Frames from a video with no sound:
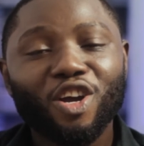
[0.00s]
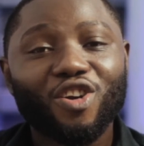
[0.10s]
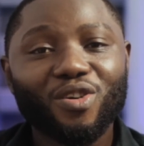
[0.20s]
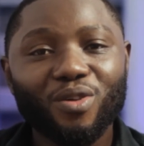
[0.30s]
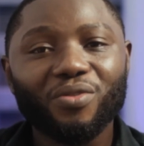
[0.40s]

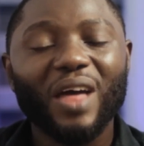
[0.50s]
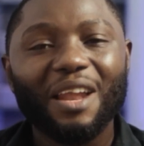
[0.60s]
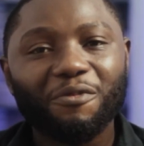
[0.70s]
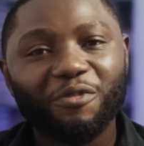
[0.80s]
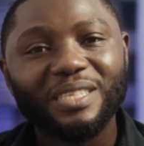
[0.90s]
growth
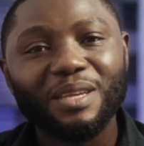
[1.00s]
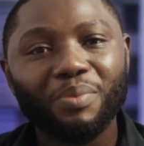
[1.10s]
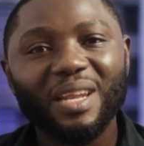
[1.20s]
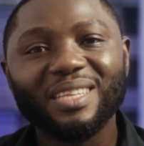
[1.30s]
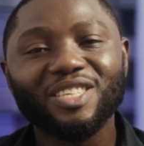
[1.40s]
and
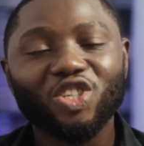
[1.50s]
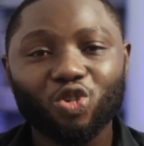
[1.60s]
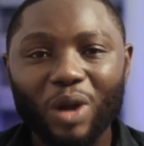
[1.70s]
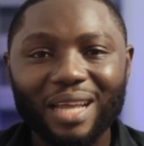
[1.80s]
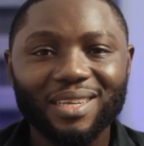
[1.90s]
visibility
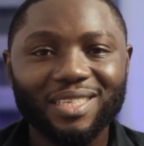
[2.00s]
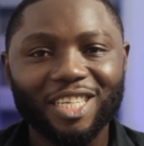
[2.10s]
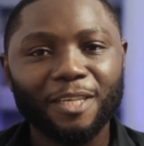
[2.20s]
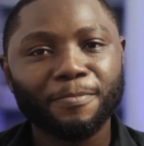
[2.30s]
strategy.